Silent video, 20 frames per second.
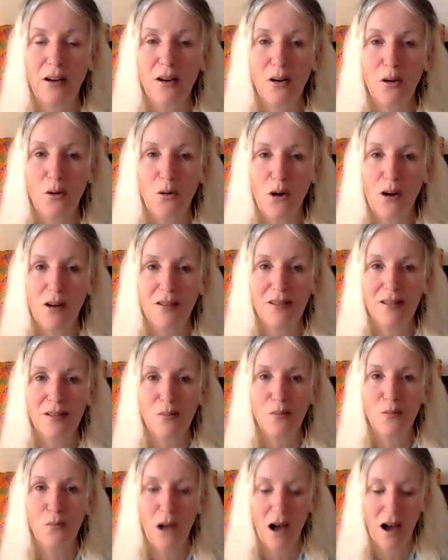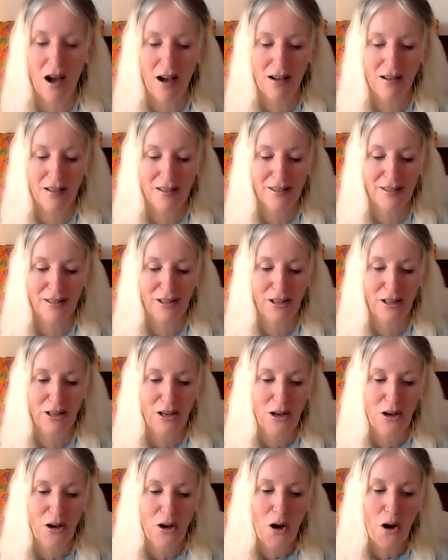across Mars
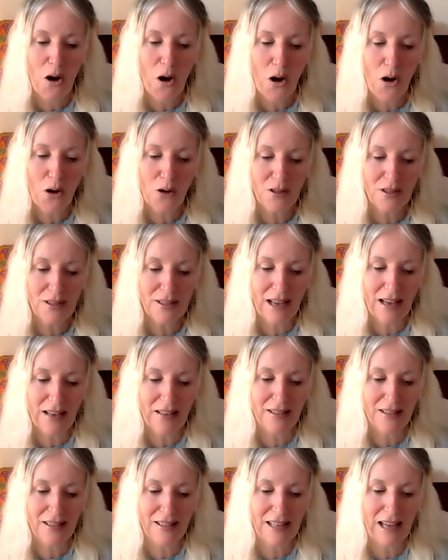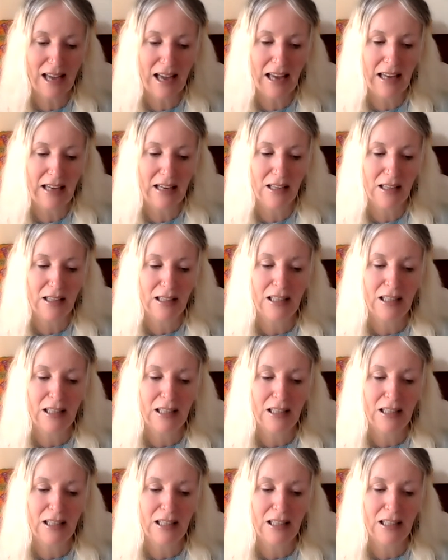on Saturday.